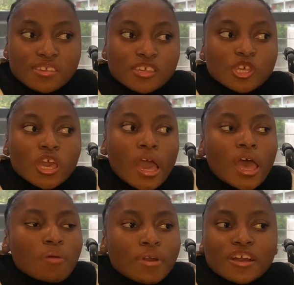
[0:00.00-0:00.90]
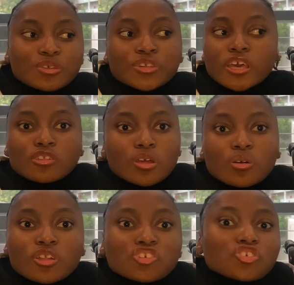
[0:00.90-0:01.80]
And my cousin was like, no,
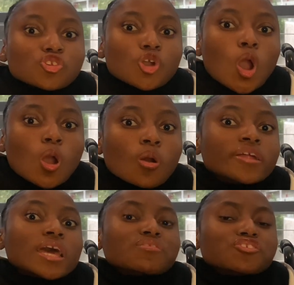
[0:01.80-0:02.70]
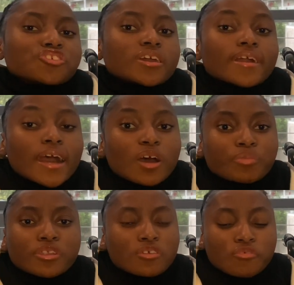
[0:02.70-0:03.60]
let's just go and have a checkup
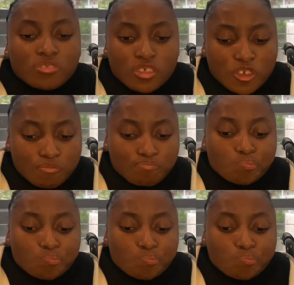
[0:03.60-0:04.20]
and everything.